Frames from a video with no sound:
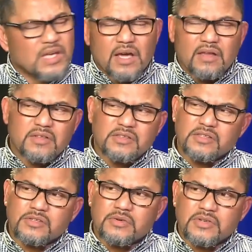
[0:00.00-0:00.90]
And this
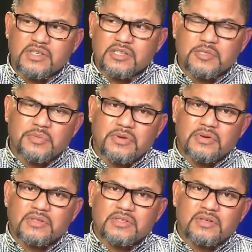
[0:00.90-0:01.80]
is Chris'
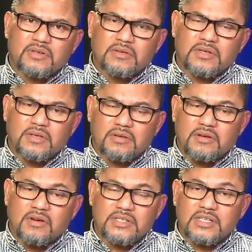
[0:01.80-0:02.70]
experience. You know,
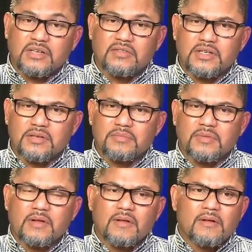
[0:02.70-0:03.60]
God delivered him.
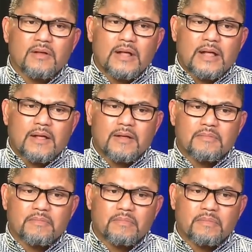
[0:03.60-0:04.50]

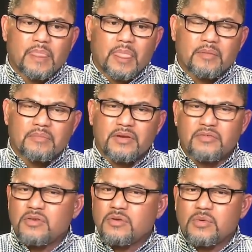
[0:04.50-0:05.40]
But
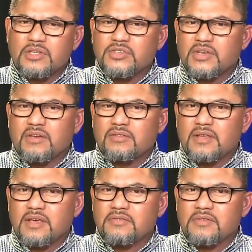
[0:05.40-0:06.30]
if you're watching out
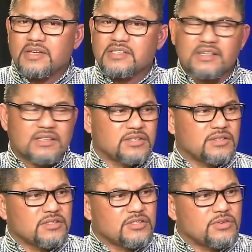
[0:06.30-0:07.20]
there, if you're listening to
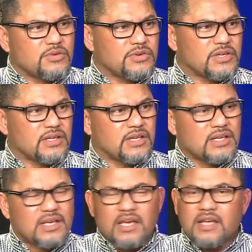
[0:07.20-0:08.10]
the story,
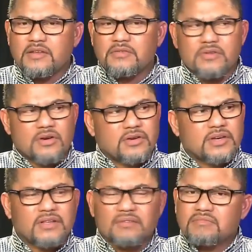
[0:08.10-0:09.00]
and if you're on
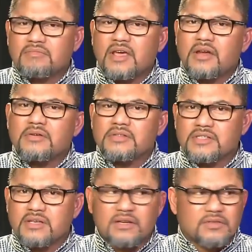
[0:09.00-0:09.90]
the Arron
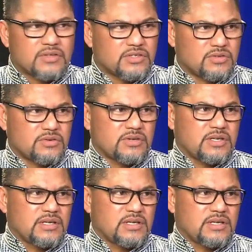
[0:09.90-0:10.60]
side of the story,